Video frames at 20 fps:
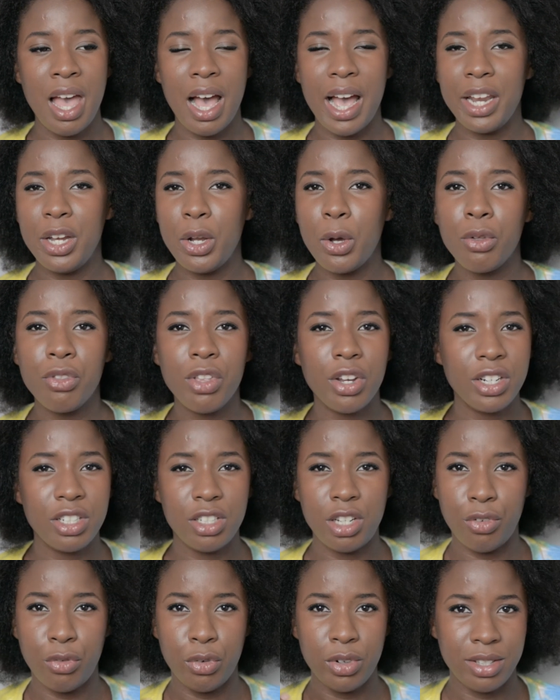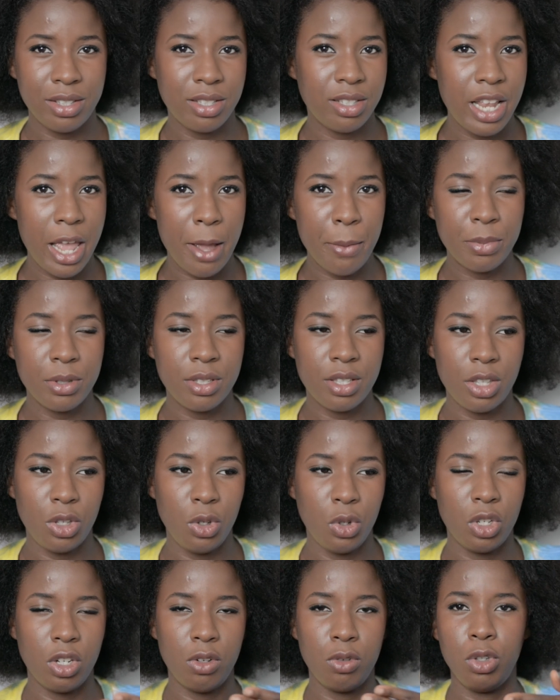I know there are different steps that
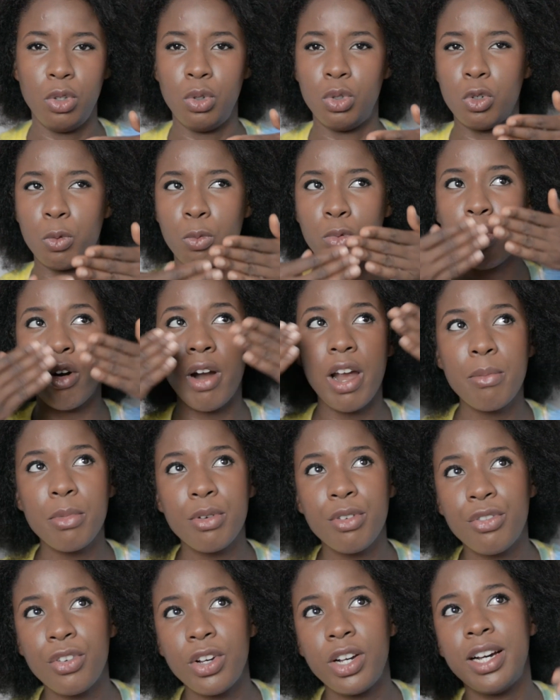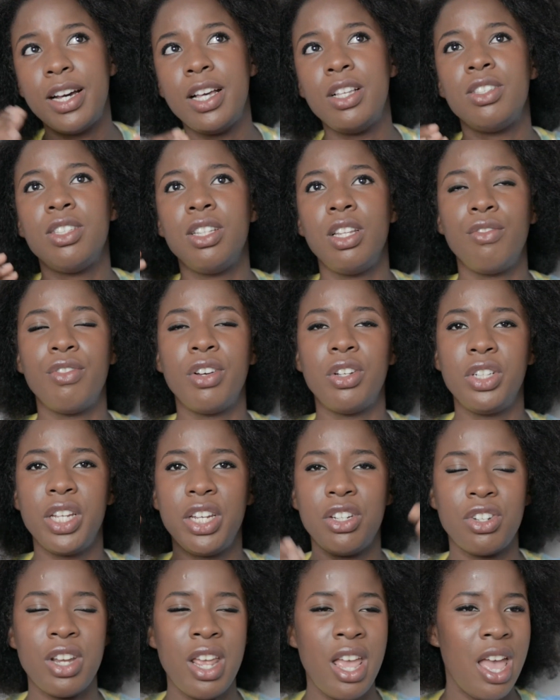you can use your primer first and the
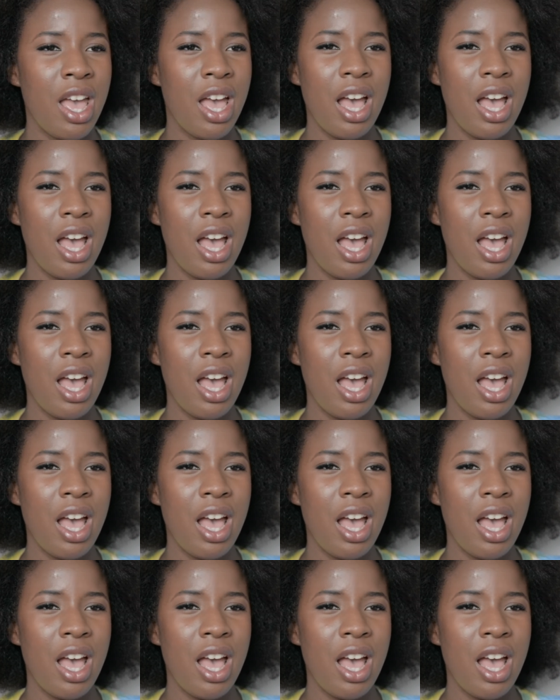foundation.